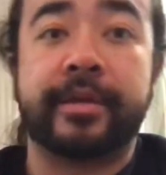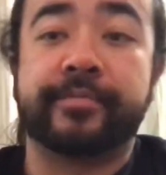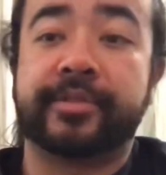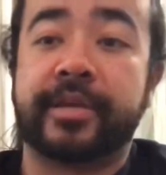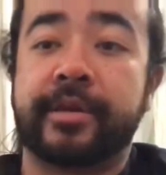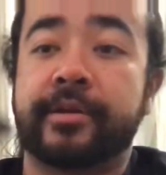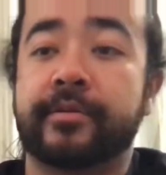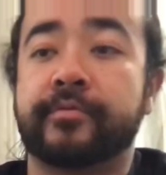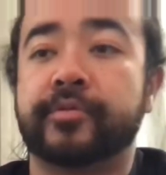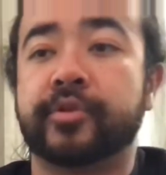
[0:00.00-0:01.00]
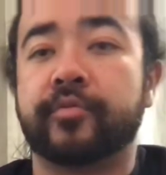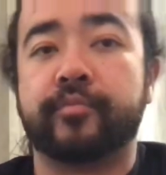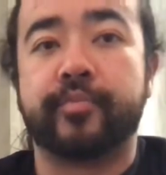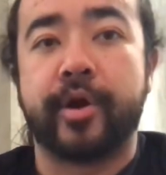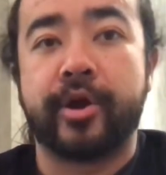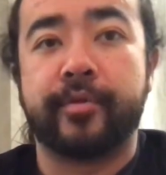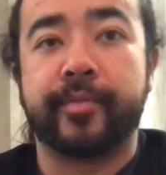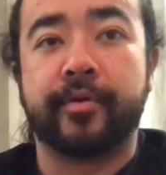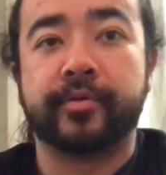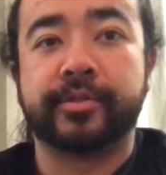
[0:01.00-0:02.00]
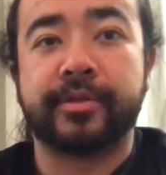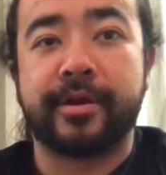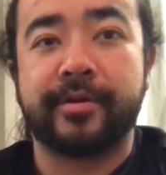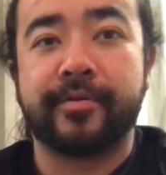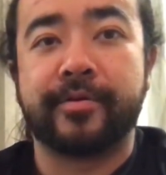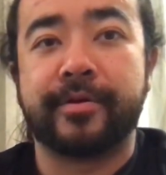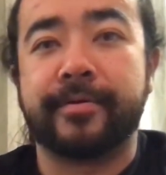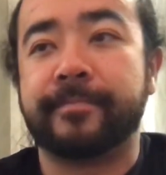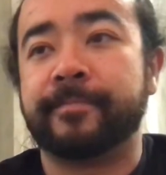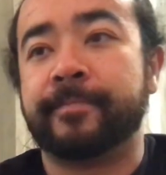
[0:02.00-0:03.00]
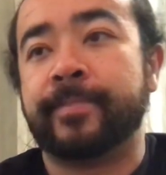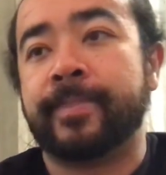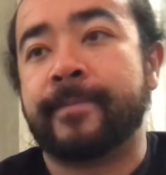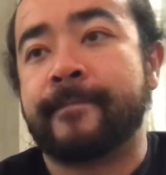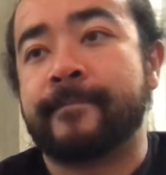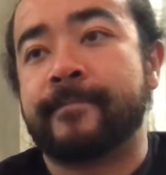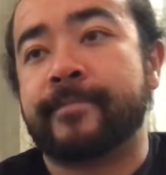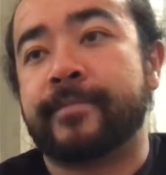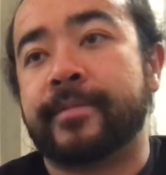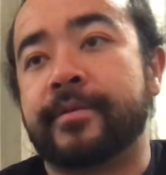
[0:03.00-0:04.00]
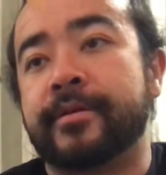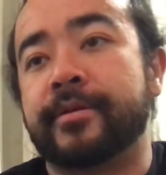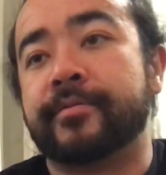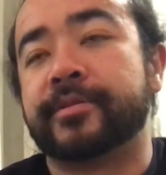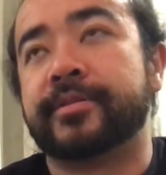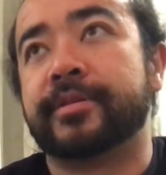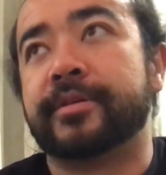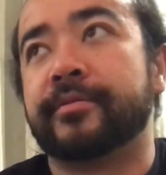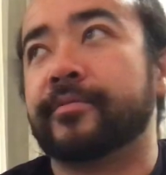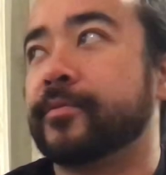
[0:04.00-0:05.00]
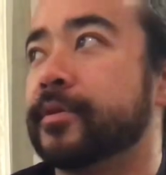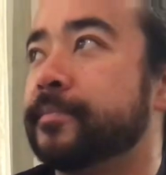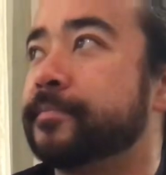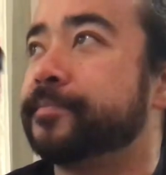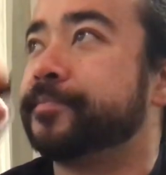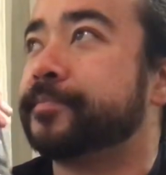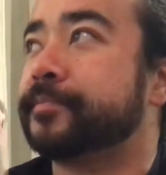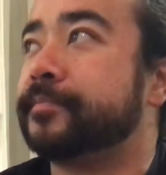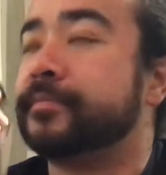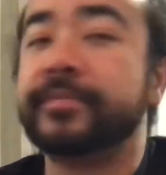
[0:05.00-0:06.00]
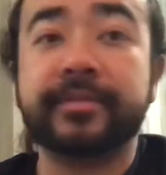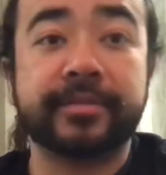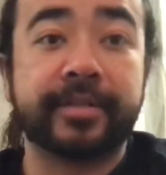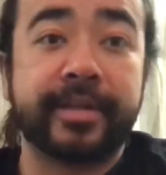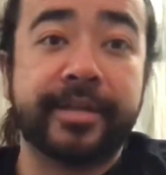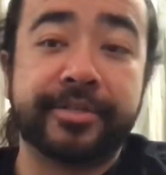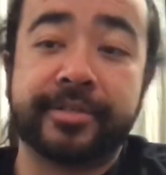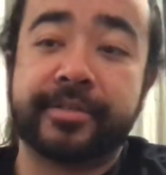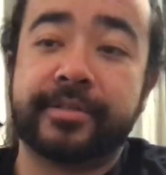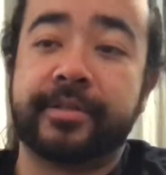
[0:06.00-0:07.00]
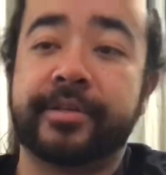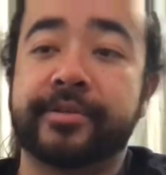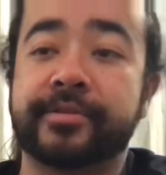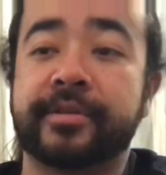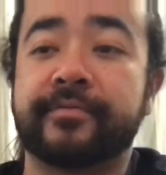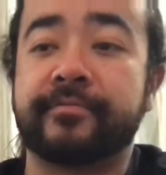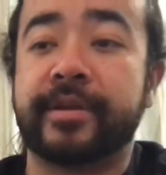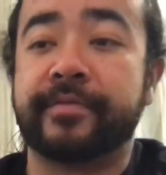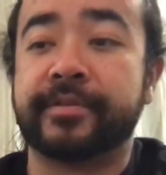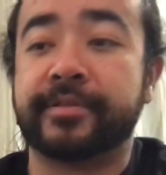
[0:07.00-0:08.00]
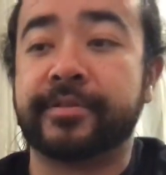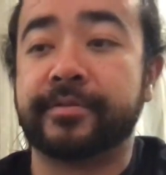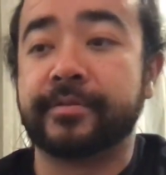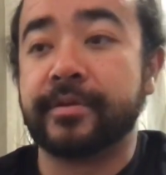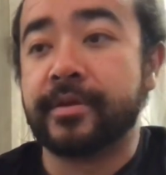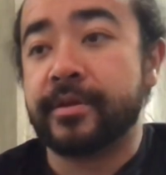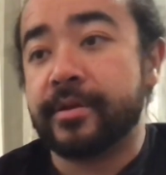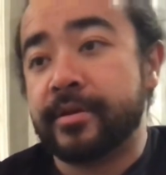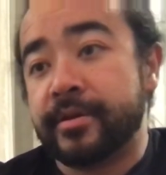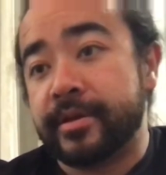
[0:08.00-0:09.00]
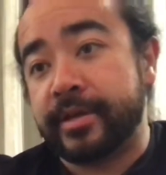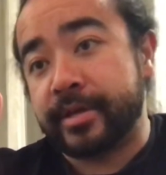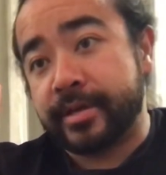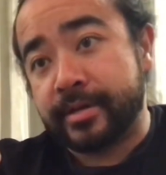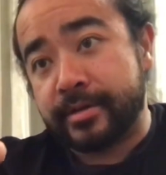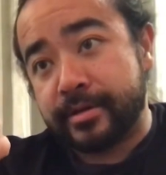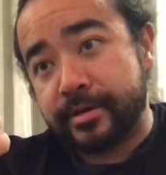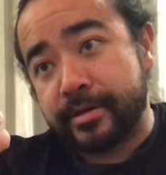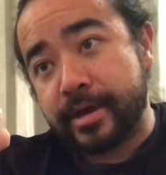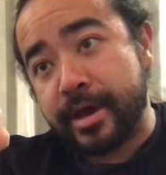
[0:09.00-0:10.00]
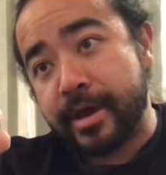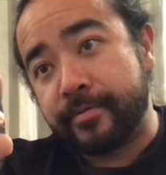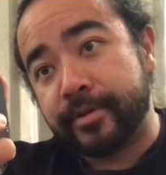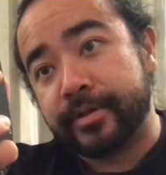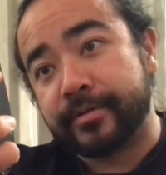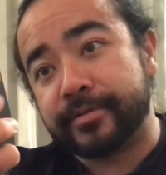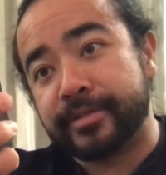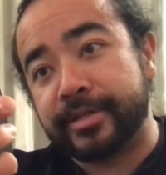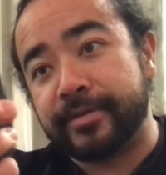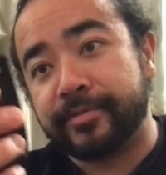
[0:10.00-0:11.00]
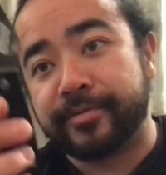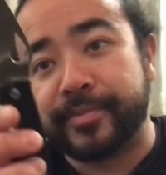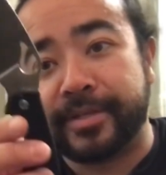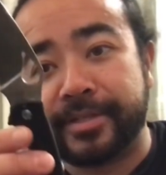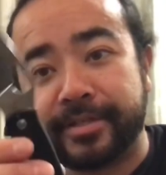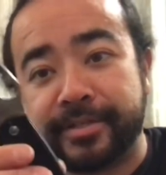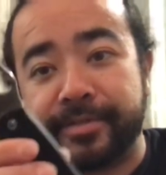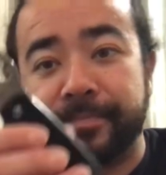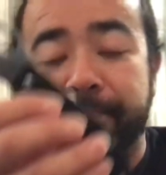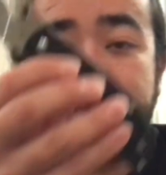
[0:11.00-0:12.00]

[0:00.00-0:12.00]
kept saying, don't buy a Polestar or a what's the other one? Tenacious, and get yourself a Raven 2. And I really don't see what the big deal is.